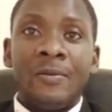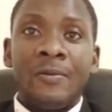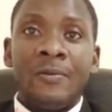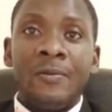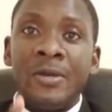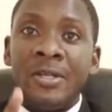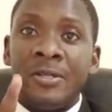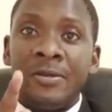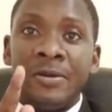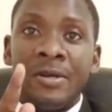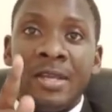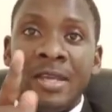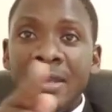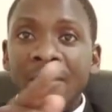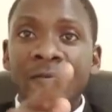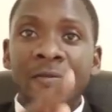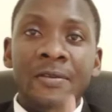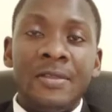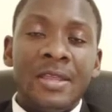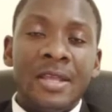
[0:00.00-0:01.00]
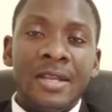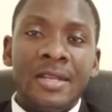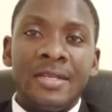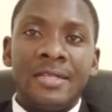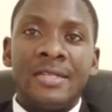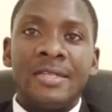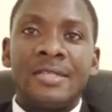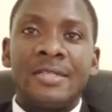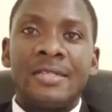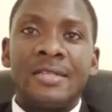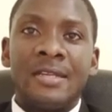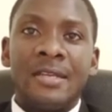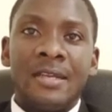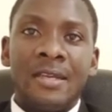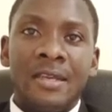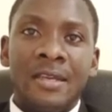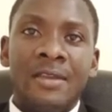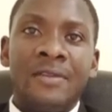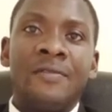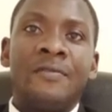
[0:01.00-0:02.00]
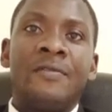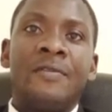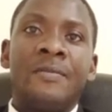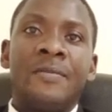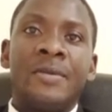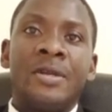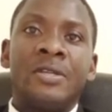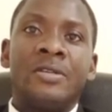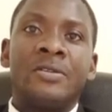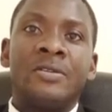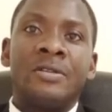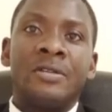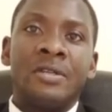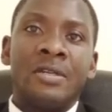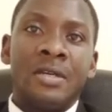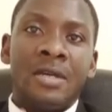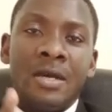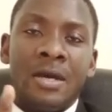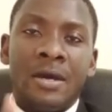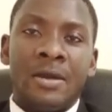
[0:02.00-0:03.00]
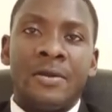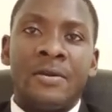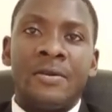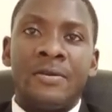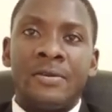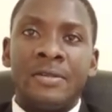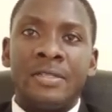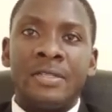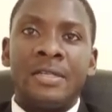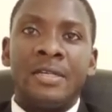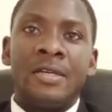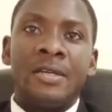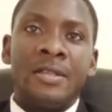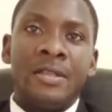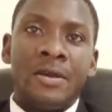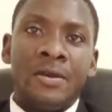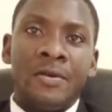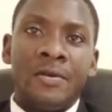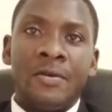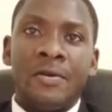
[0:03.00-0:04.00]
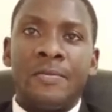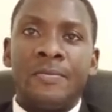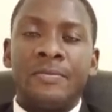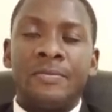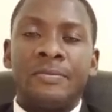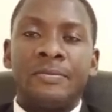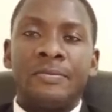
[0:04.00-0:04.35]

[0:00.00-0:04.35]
which will give you the latest information around the group.